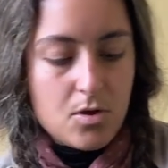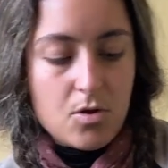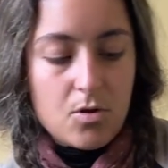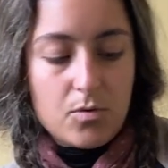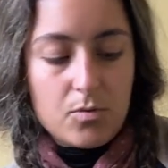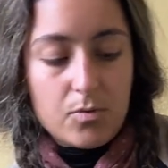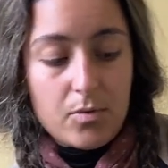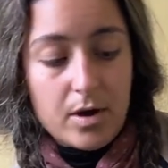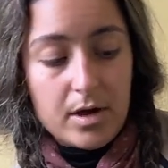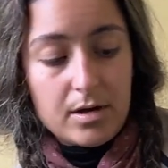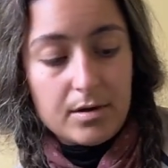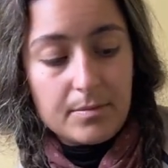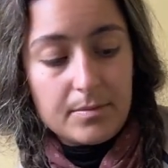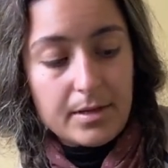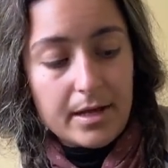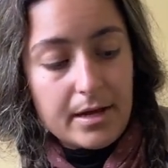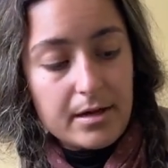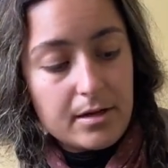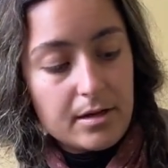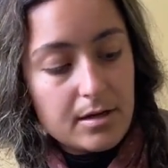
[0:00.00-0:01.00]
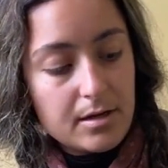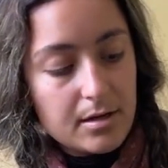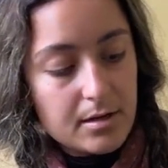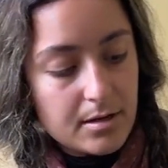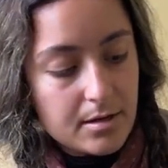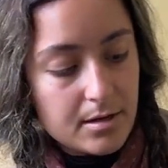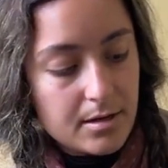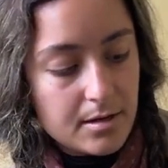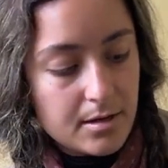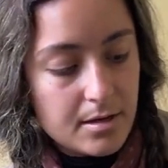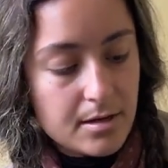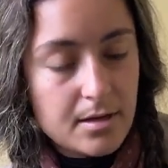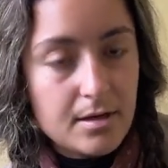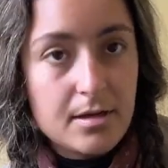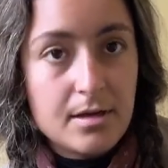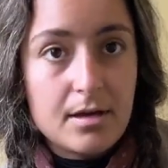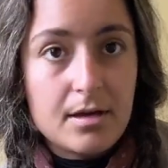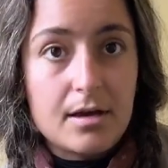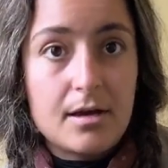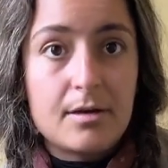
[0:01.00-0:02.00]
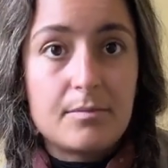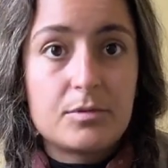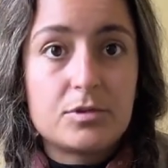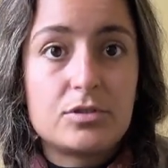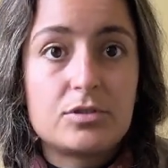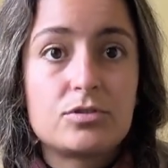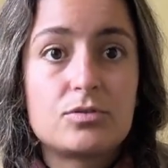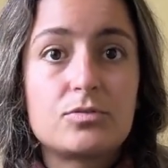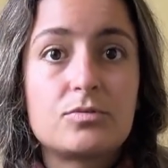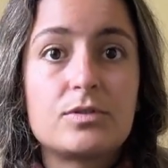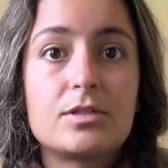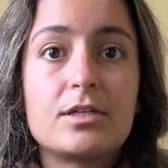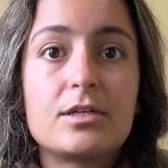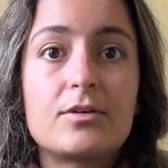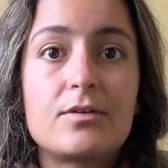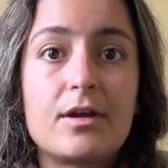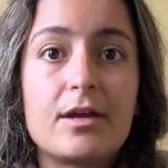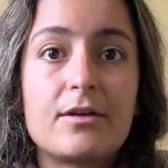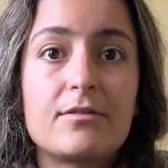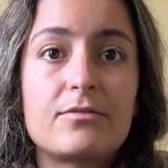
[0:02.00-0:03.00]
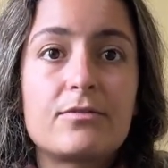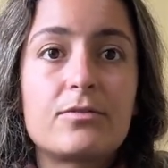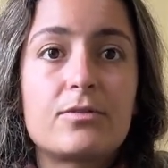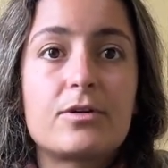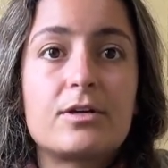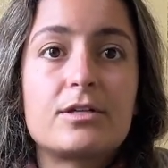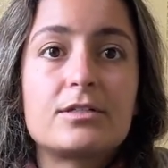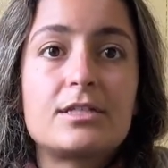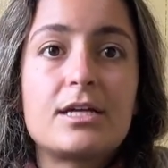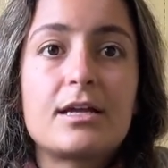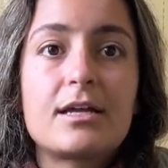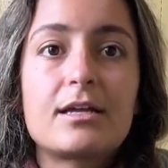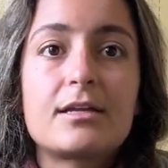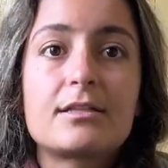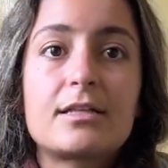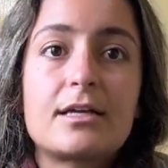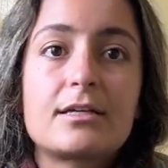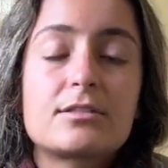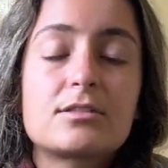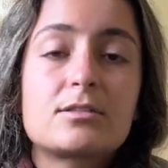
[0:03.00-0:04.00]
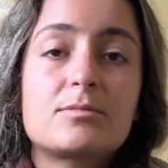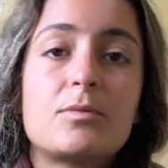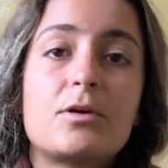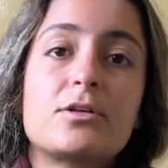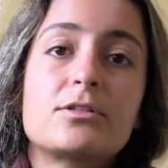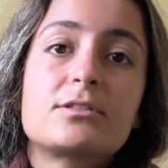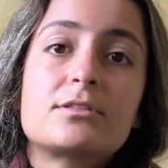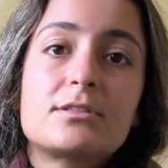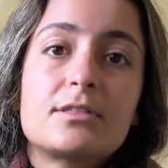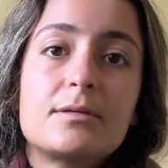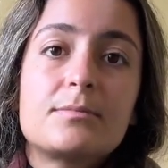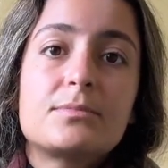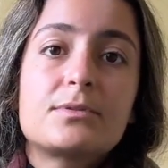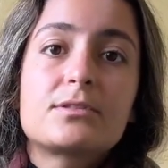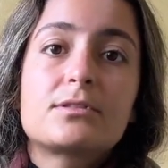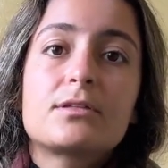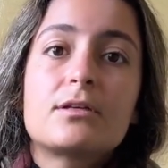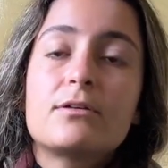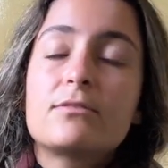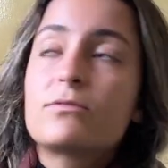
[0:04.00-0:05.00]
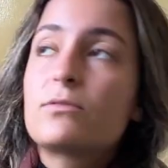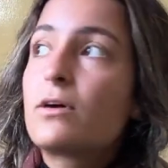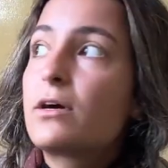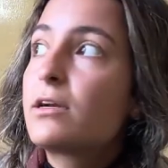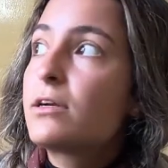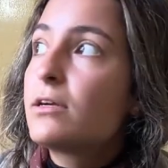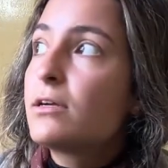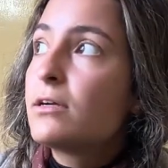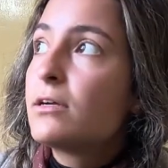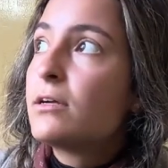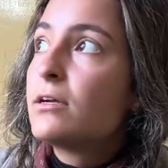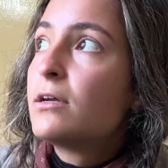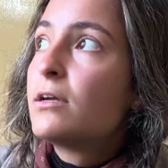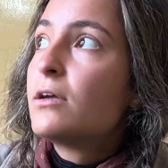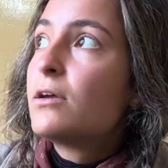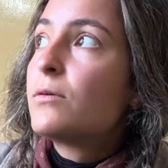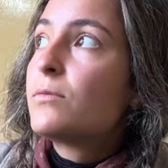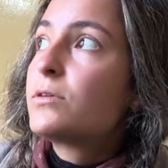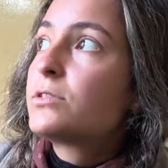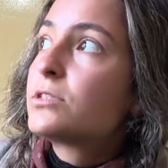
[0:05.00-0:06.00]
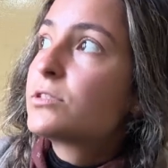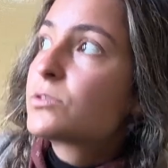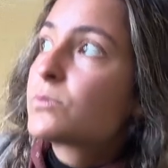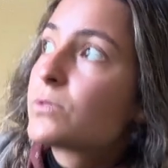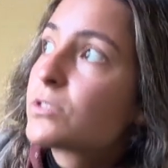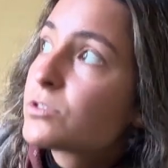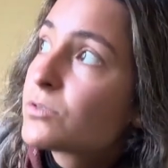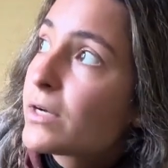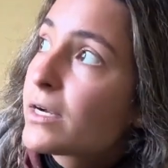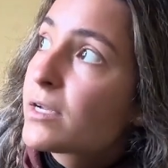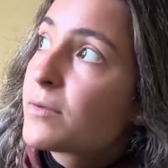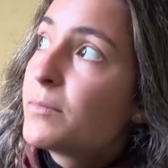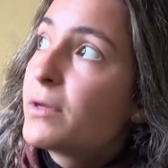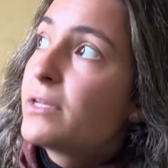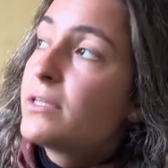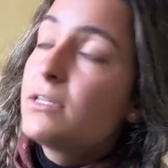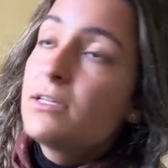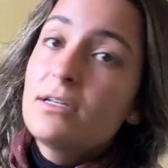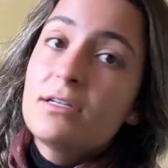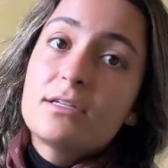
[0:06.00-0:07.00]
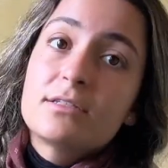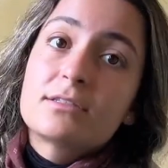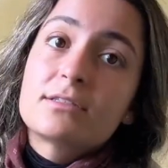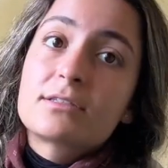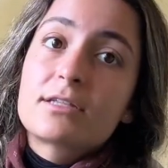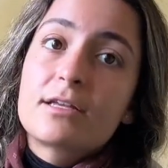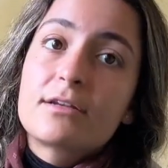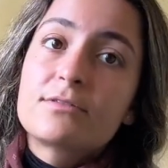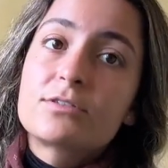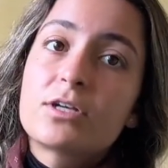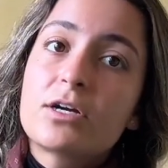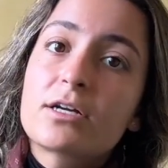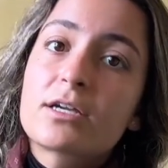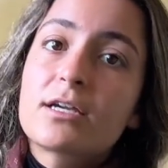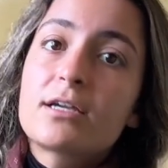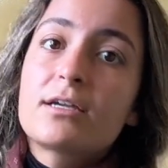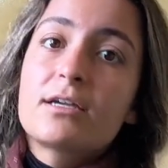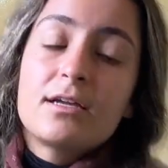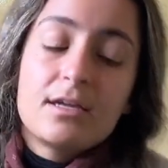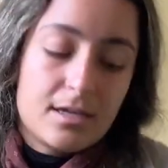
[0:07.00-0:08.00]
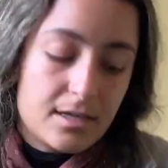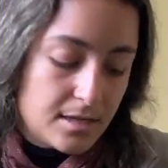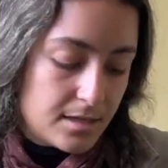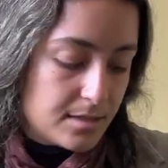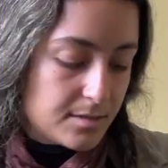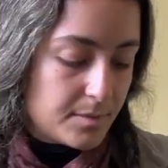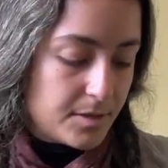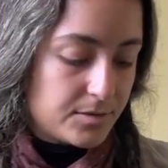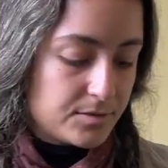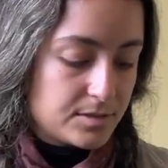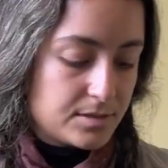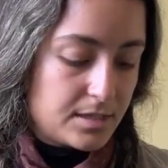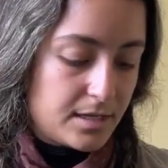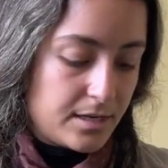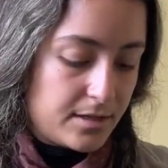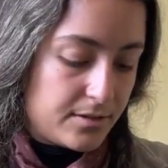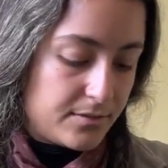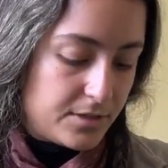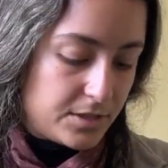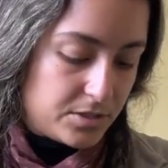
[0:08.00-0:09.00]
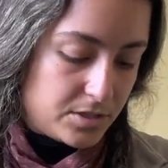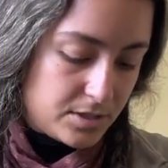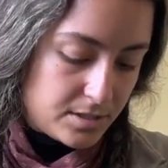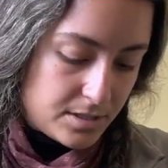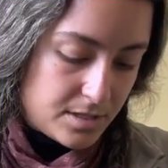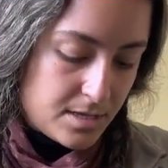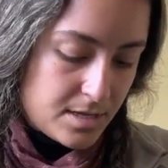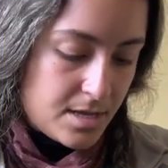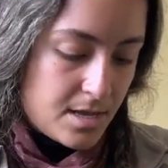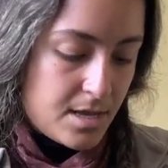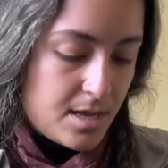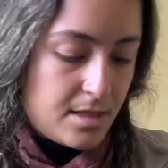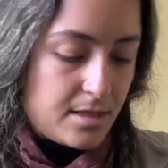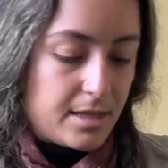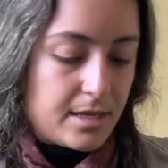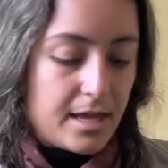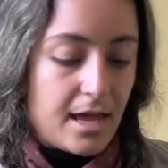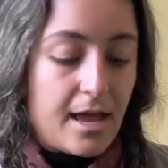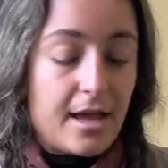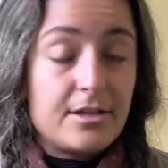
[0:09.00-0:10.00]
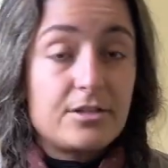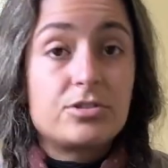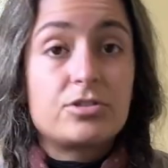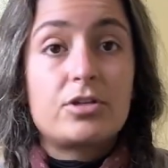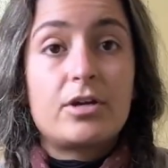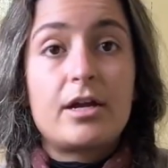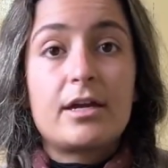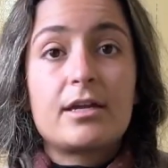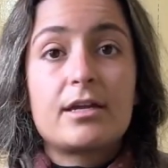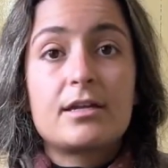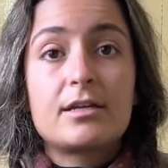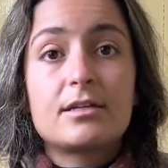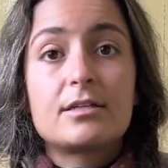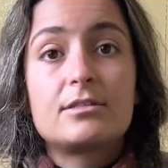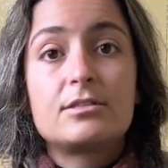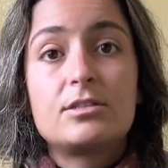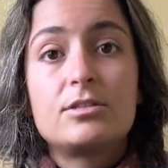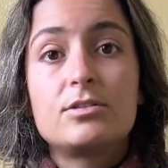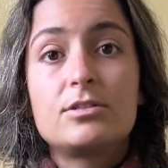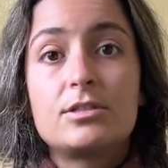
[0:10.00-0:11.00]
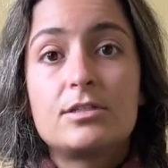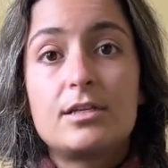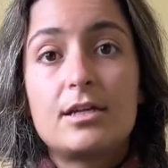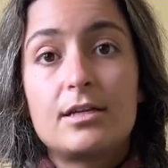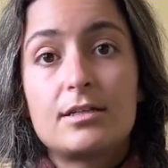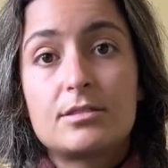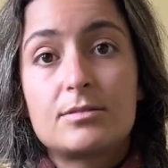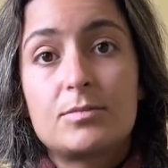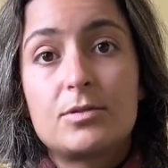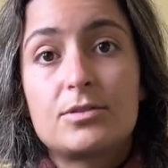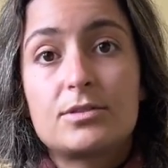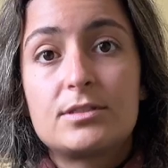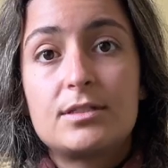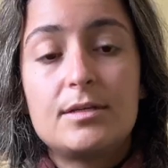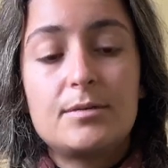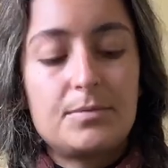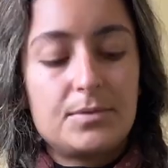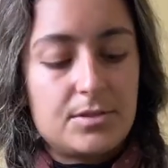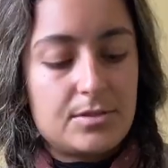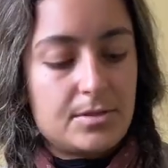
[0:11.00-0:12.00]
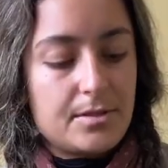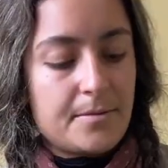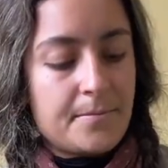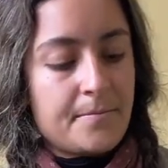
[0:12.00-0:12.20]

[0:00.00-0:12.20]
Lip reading: water bladder, which is really great for taking like small sips of water, which is what's recommended instead of chugging in the mountains at elevation. Like as you're hiking, continue to take small sips.